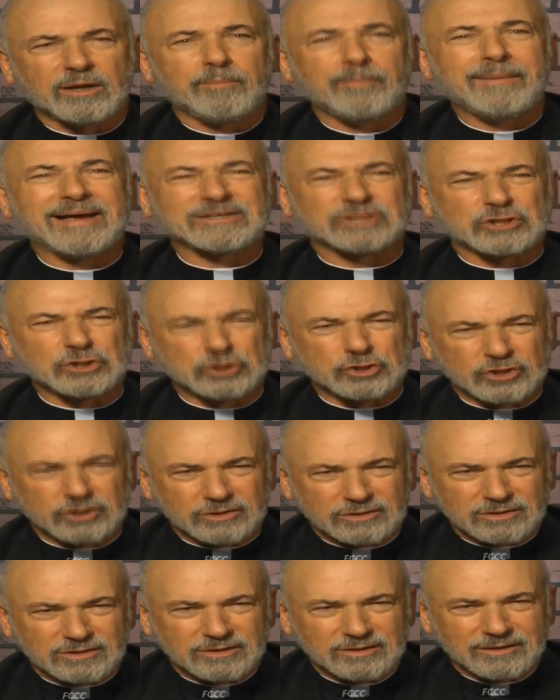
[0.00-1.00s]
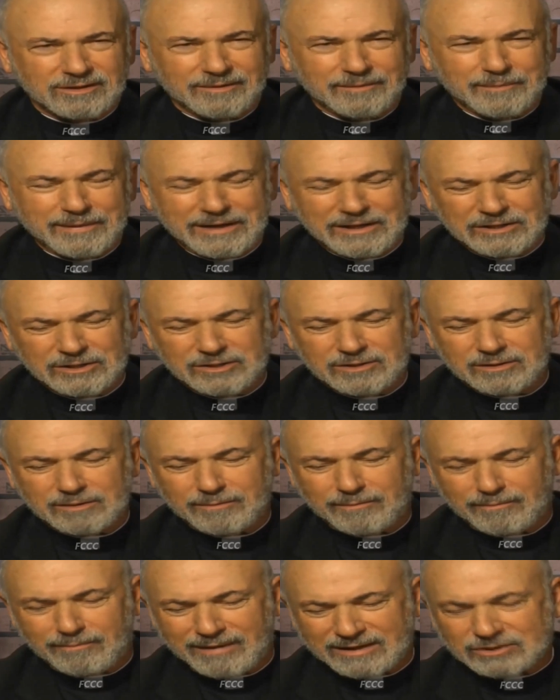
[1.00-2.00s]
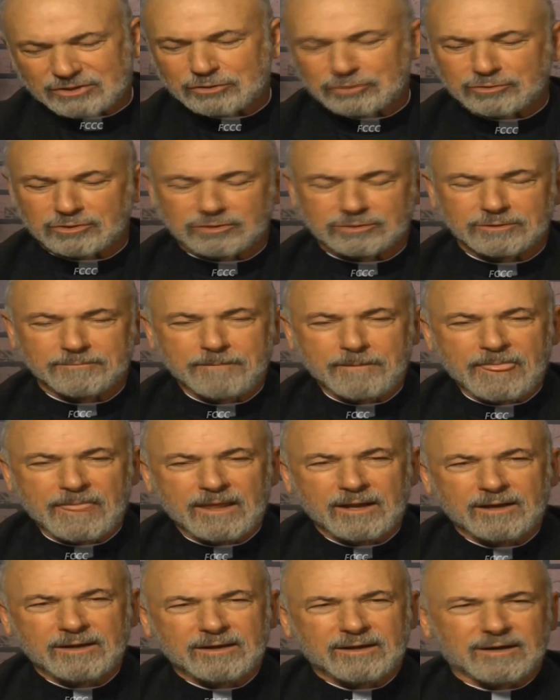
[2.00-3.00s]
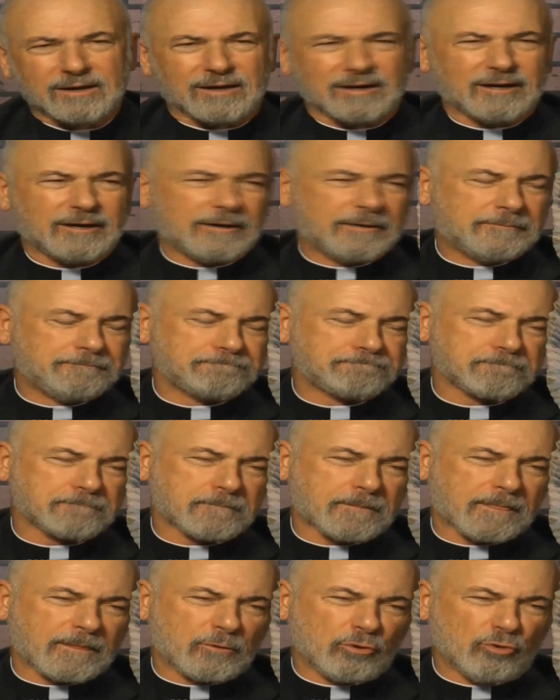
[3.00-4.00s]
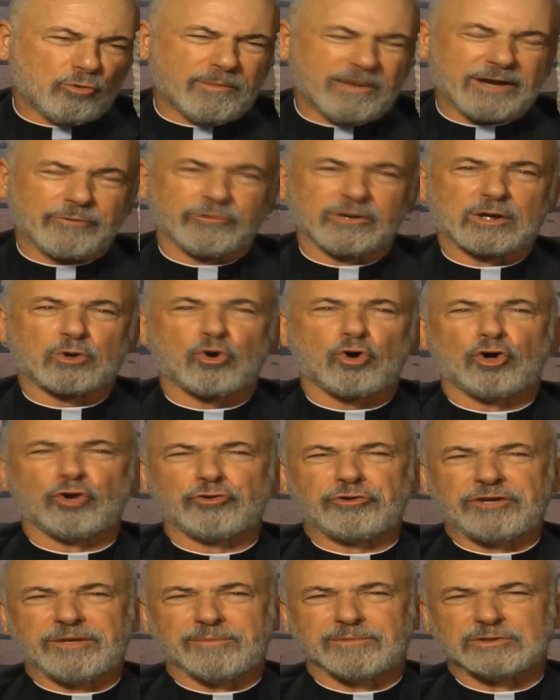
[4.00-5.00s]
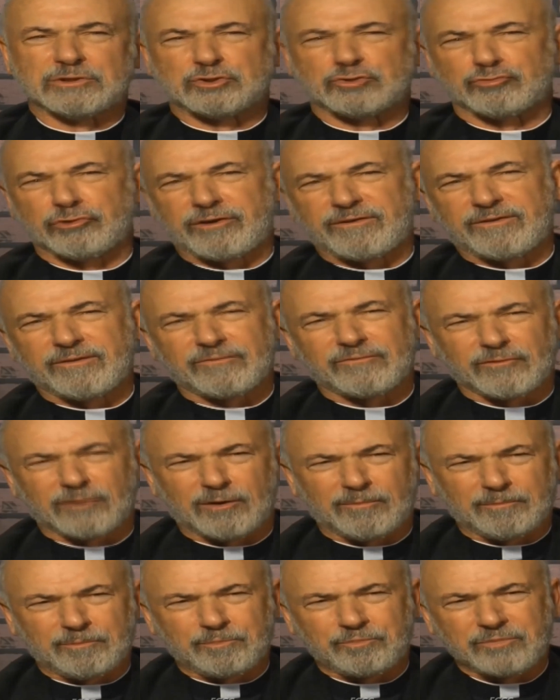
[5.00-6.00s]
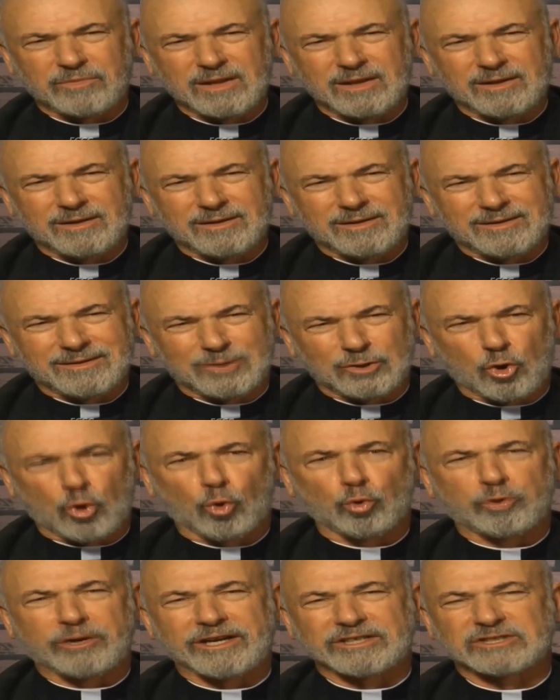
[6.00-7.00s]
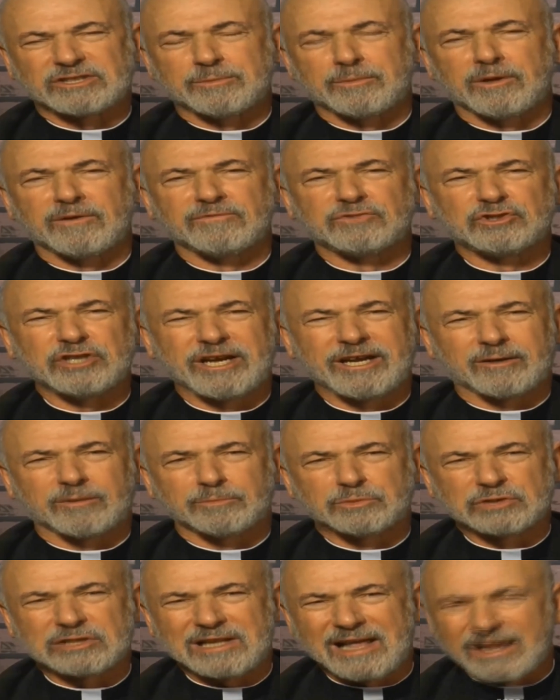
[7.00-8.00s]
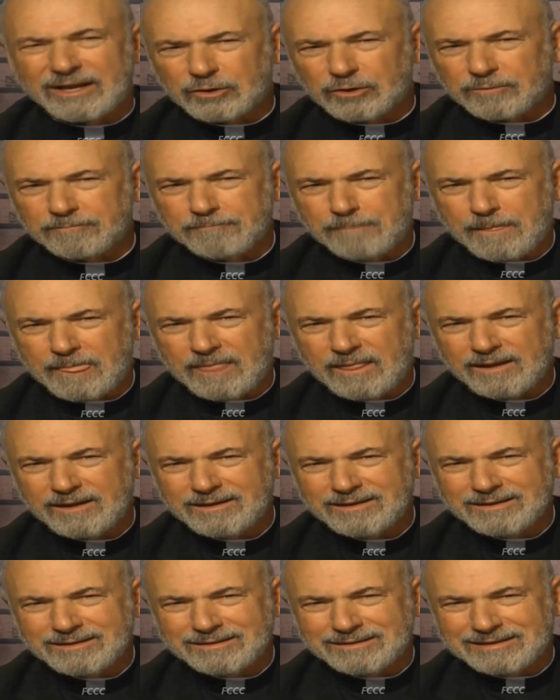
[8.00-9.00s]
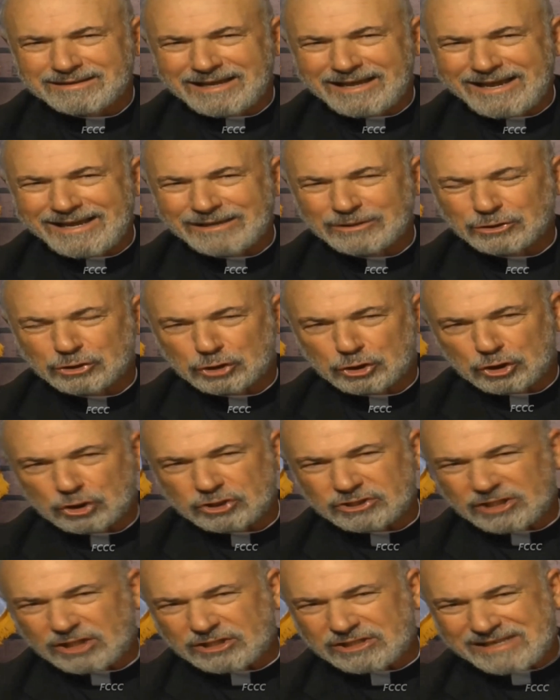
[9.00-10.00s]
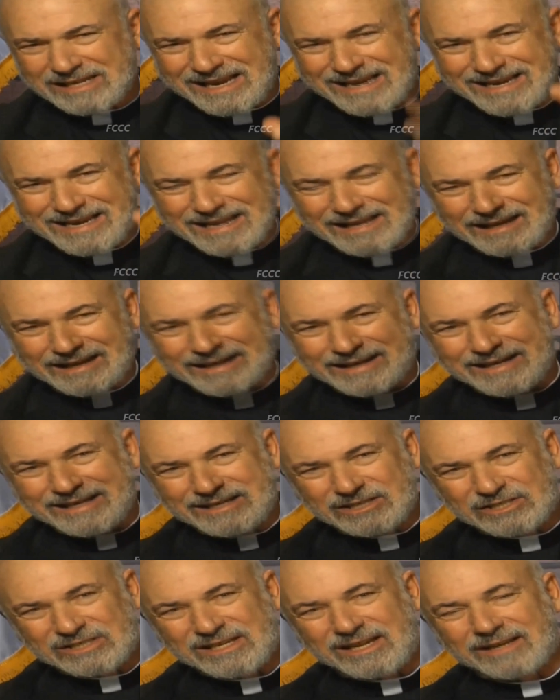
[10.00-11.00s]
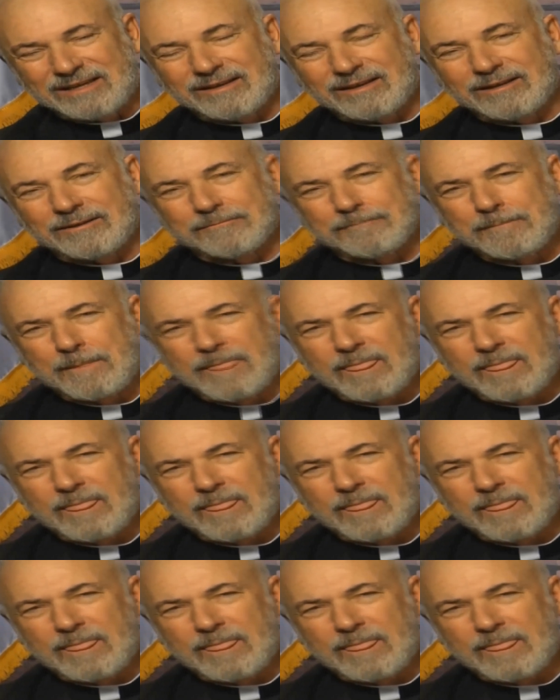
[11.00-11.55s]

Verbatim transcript: Messenger. It means messenger. You may recall the imagery from the Old Testament of Jacob's Ladder. The angels ascending and descending.